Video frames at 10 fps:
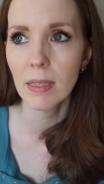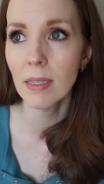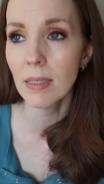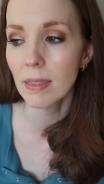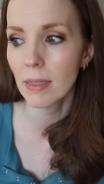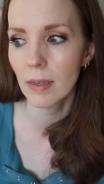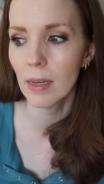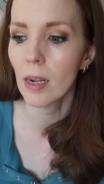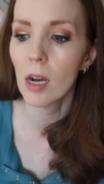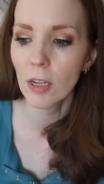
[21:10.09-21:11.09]
And this is a,
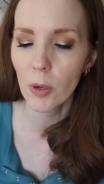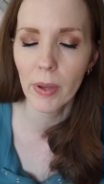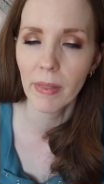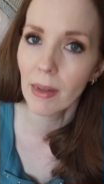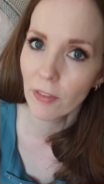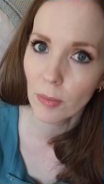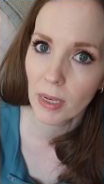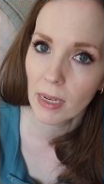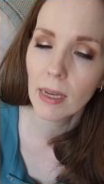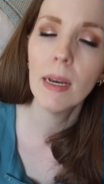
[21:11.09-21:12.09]
an ongoing thing for
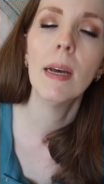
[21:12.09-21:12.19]
me.